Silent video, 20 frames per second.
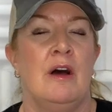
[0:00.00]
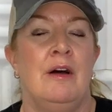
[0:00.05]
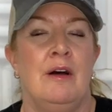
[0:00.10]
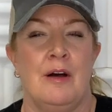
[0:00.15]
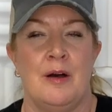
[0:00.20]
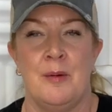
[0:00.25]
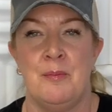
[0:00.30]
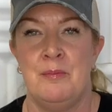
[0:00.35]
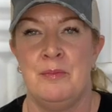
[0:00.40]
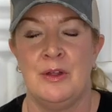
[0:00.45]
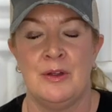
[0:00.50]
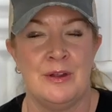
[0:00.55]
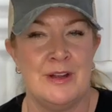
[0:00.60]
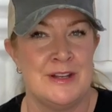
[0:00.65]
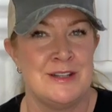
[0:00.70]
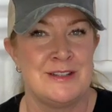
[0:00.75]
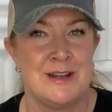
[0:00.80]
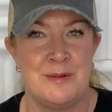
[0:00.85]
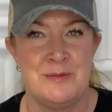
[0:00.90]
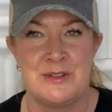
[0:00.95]
a
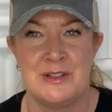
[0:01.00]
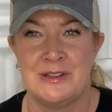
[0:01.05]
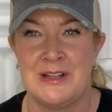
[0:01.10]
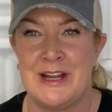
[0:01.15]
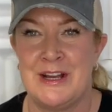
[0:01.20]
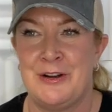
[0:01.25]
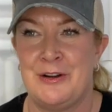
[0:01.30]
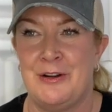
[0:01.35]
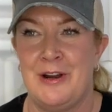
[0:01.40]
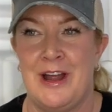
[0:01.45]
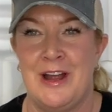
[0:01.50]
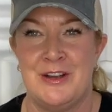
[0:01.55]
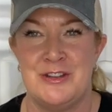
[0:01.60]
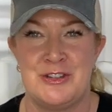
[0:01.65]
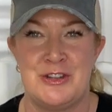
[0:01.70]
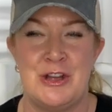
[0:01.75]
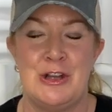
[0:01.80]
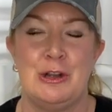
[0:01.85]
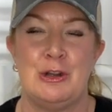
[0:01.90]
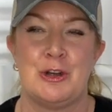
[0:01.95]
million times leaner, and
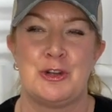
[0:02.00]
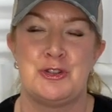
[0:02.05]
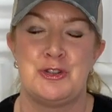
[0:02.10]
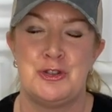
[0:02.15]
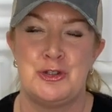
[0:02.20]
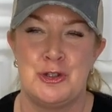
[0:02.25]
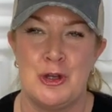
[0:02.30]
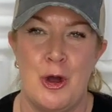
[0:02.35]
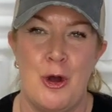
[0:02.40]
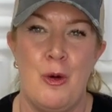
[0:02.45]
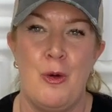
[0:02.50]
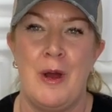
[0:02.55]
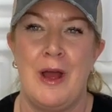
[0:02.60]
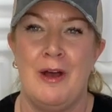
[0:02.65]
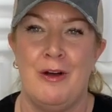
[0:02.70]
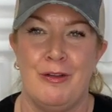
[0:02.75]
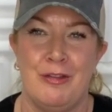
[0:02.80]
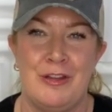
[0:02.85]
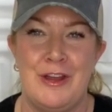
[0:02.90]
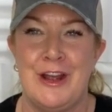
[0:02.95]
she looks so
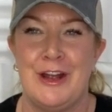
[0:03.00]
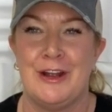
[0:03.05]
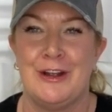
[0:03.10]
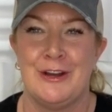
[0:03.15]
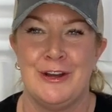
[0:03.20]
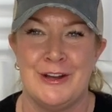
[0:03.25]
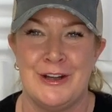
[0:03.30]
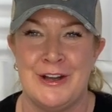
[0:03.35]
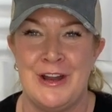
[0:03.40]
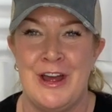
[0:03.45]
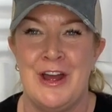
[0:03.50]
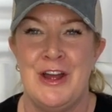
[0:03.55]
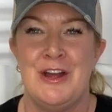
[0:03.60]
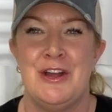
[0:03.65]
healthy and good,